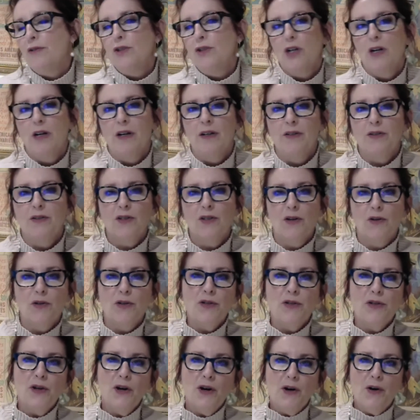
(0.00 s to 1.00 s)
John. So,
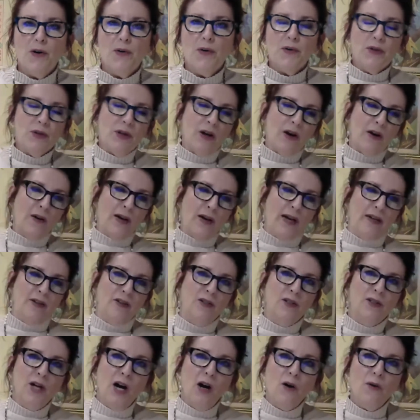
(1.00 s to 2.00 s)
you know, okay,
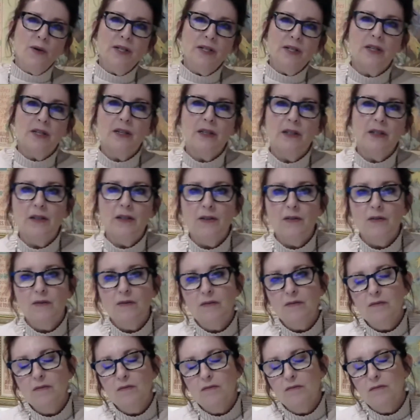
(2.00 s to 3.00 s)
you go into
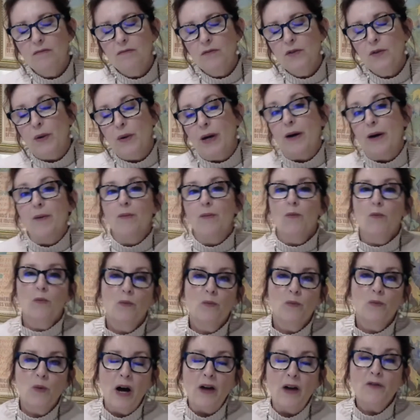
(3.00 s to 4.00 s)
the, well,
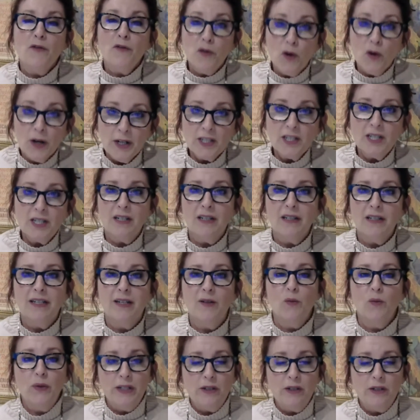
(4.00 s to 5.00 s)

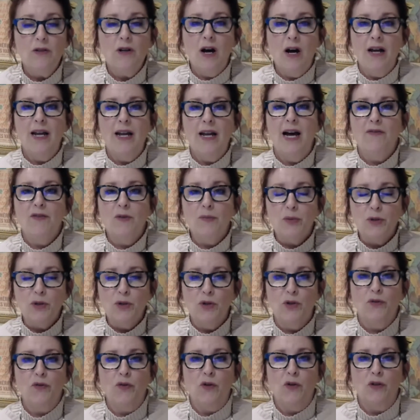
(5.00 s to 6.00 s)
unfortunately, we do not have a
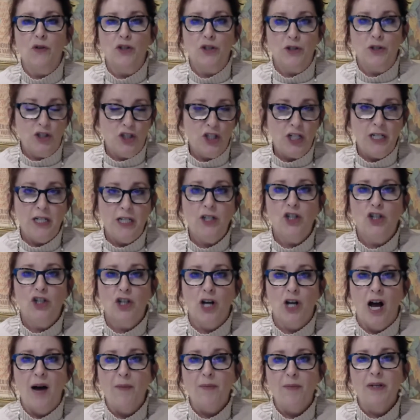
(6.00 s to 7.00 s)
beautiful cheese
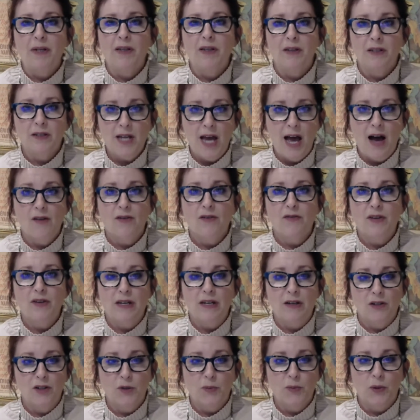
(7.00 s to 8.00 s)
shop in the town of
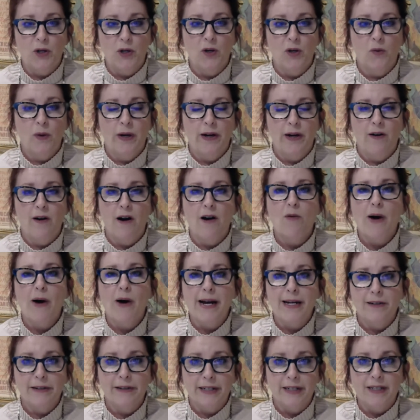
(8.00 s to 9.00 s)
Healdsburg where our
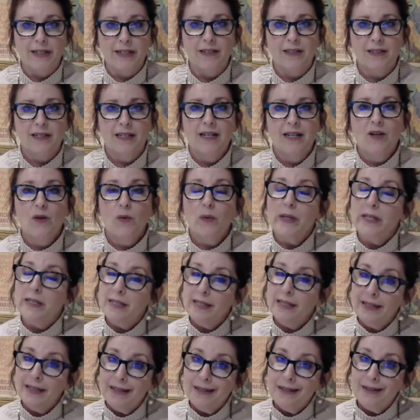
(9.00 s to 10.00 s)
winery is. We
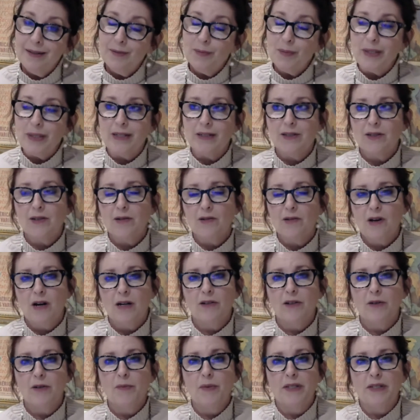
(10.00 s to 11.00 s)
did, but it's no
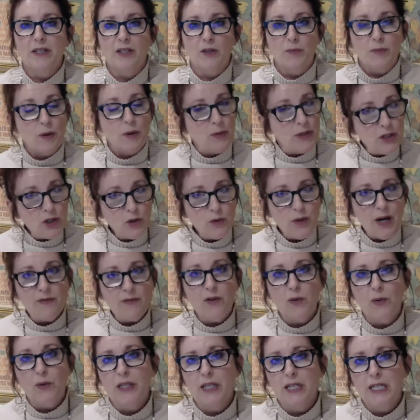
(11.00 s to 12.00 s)
longer in business. But we do have
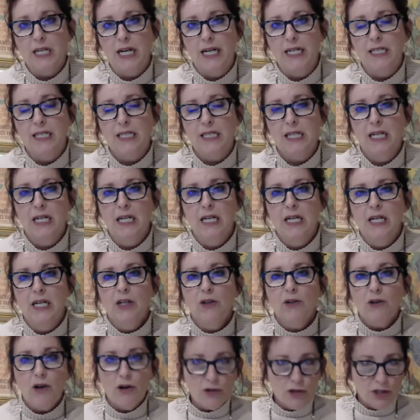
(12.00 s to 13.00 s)
a really nice
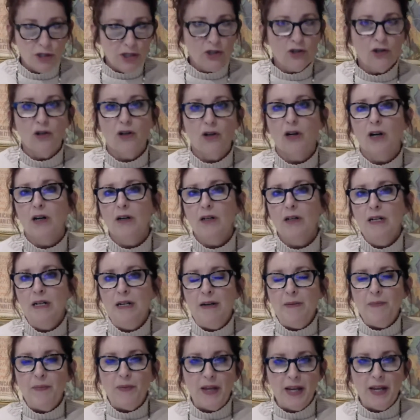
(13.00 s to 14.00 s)
grocery store
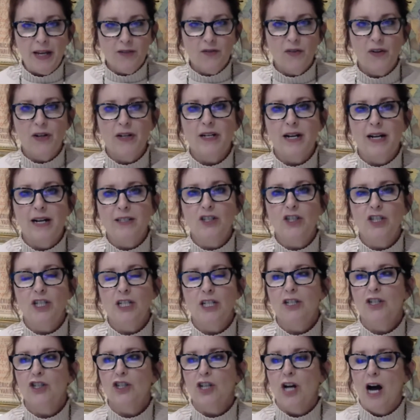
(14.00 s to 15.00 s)
that has a very nice
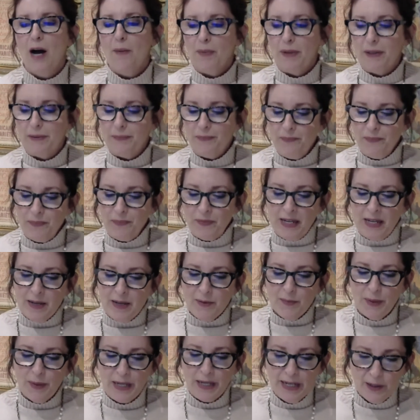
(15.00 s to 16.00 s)
cheese shop. And
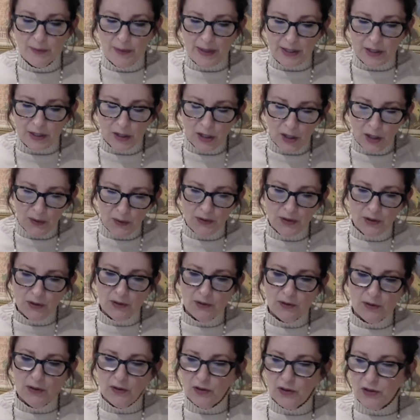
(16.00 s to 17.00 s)
but anyway, you go in the
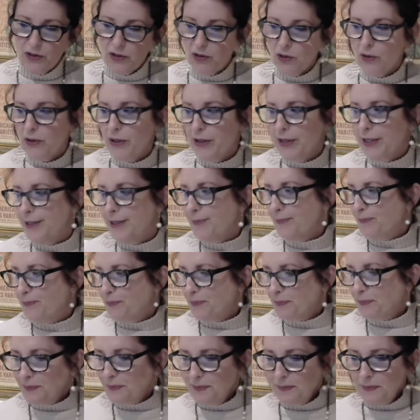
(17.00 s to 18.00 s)
in the store,
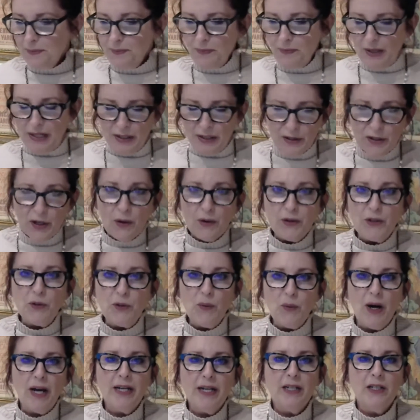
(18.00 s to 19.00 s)
you know, and you
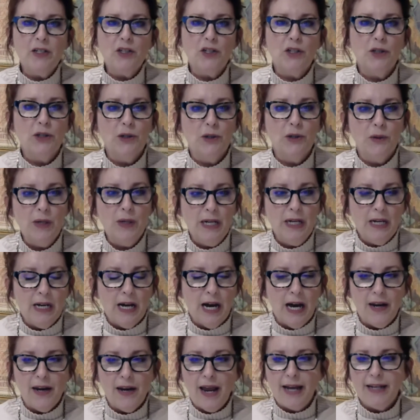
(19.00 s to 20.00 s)
want to do
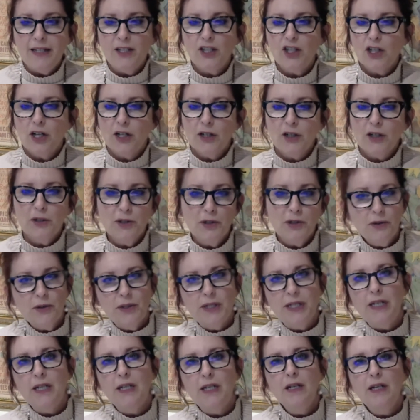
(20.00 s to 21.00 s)
a nice
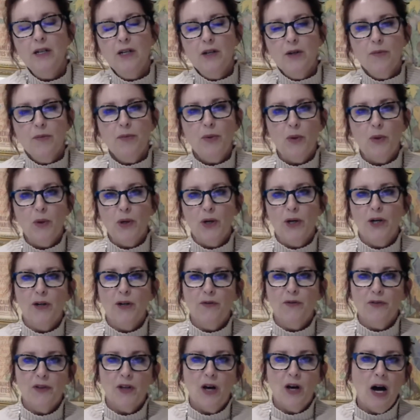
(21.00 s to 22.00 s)
charcuterie
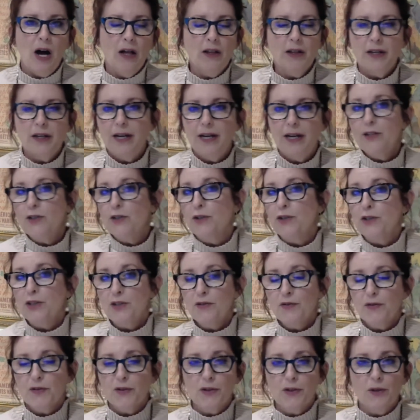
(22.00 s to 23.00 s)
board for the holidays or
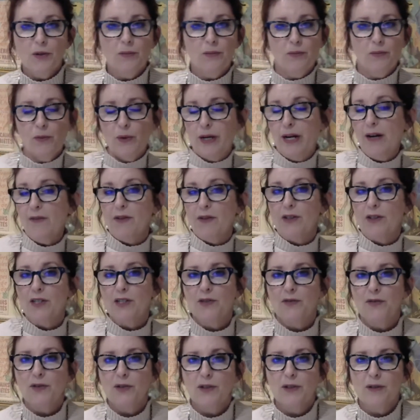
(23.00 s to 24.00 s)
just for whatever,
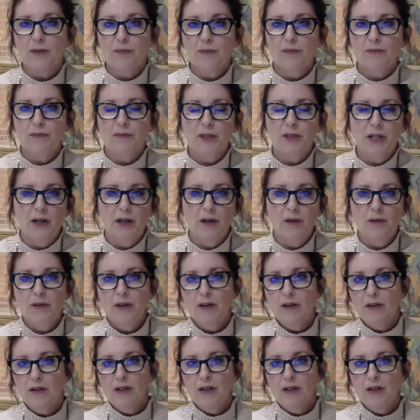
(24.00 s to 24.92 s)
just for you know,